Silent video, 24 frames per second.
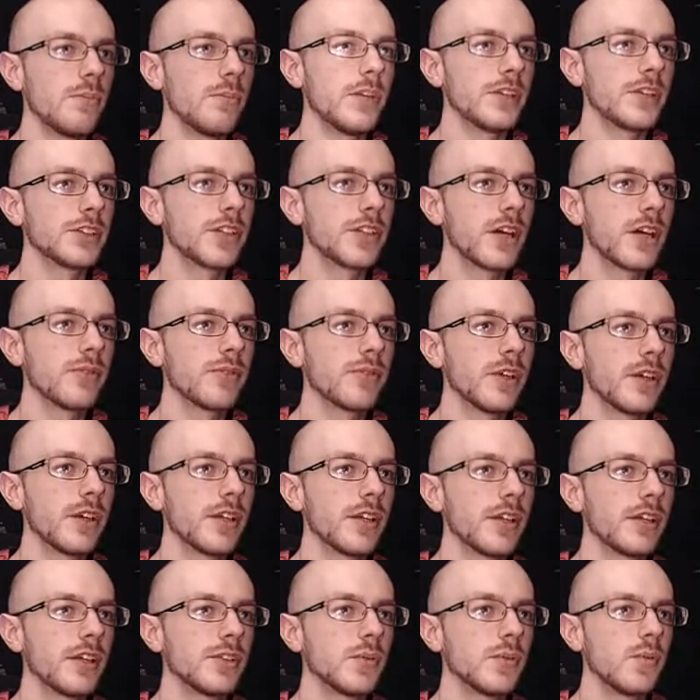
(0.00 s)
Big stuff. Uh,
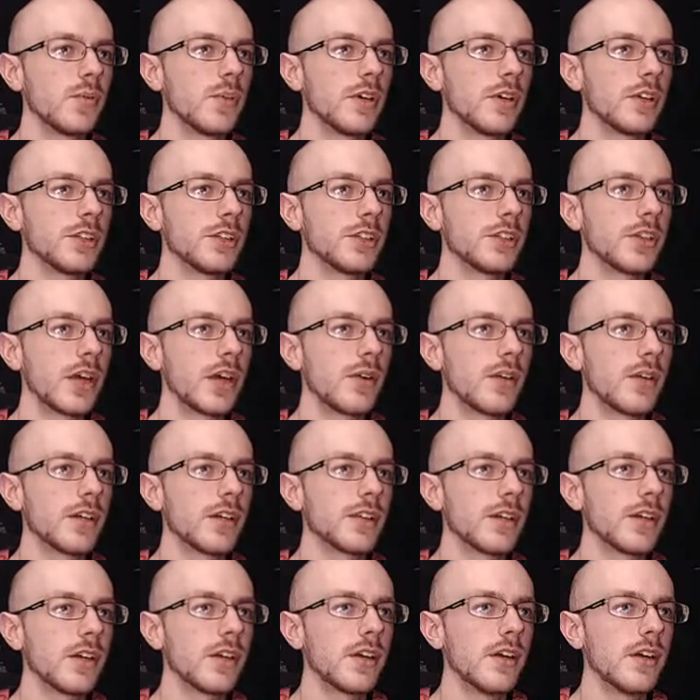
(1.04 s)
that is one shot right
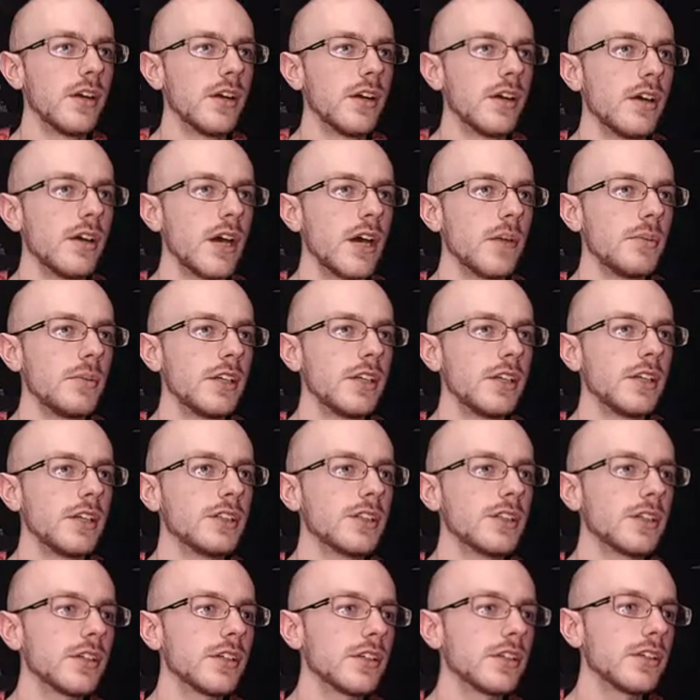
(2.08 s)
there. I mean, is
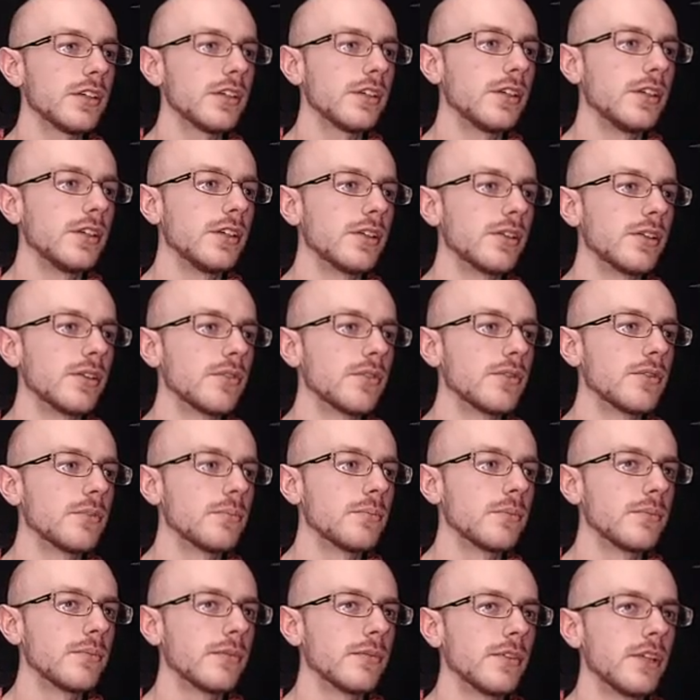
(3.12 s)
it going to kill either of
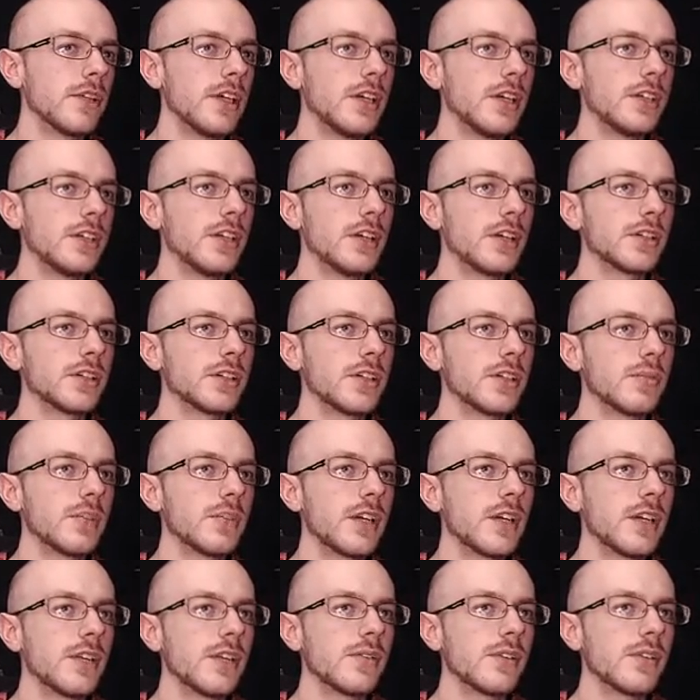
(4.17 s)
them? It doesn't, and we
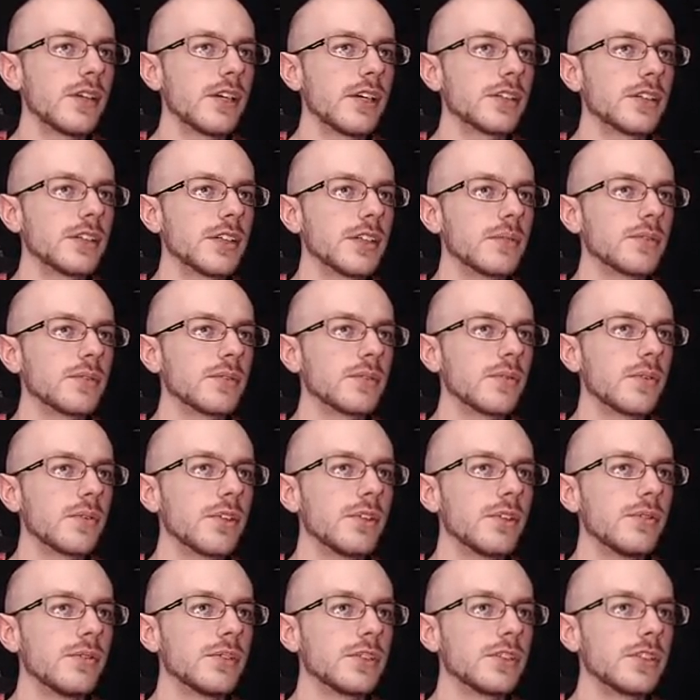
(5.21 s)
can't even get to them. So what we
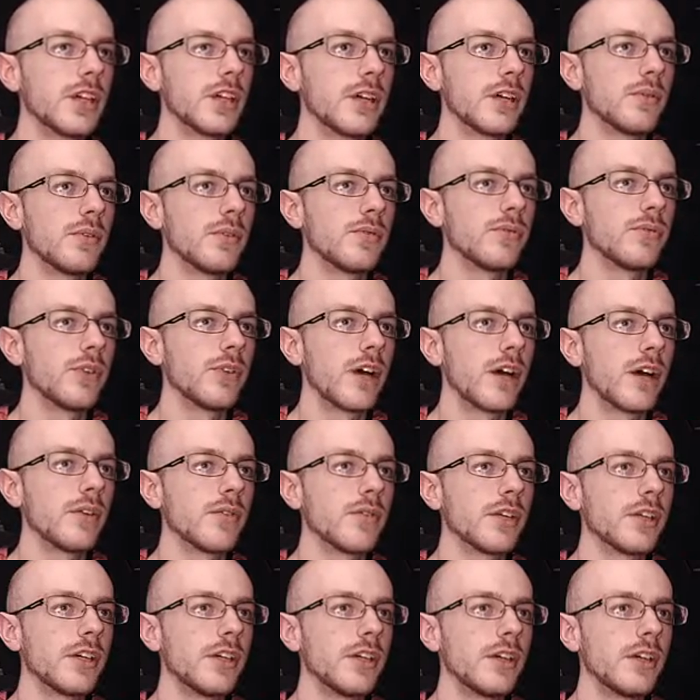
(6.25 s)
do instead, we fly
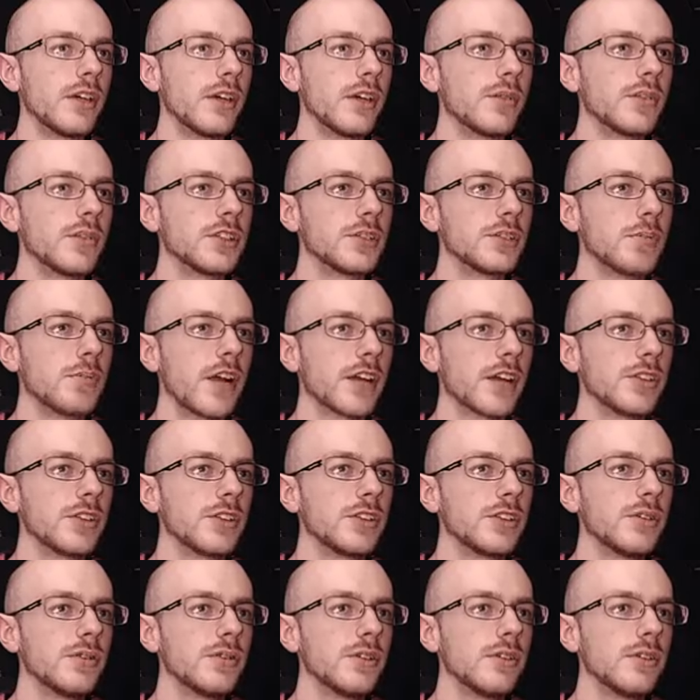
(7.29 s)
over here, and we smack this dude